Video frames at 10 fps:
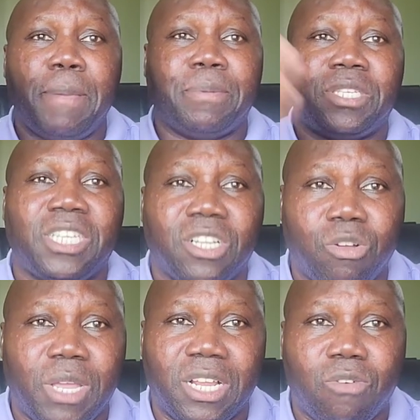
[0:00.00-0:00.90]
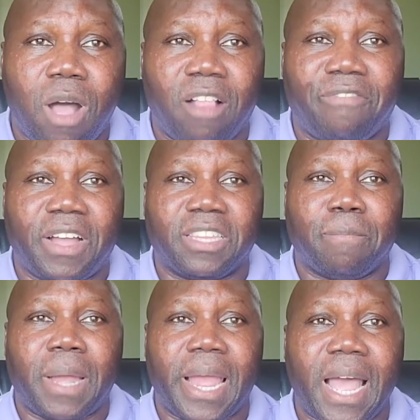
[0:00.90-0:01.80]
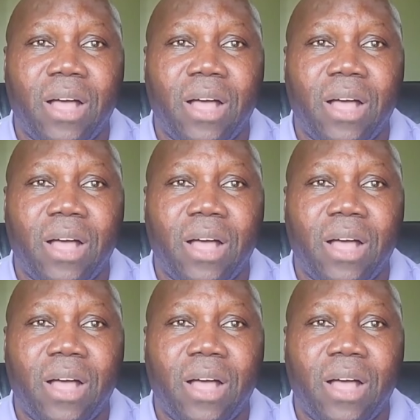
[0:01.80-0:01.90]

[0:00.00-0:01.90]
people still getting qualified to buy a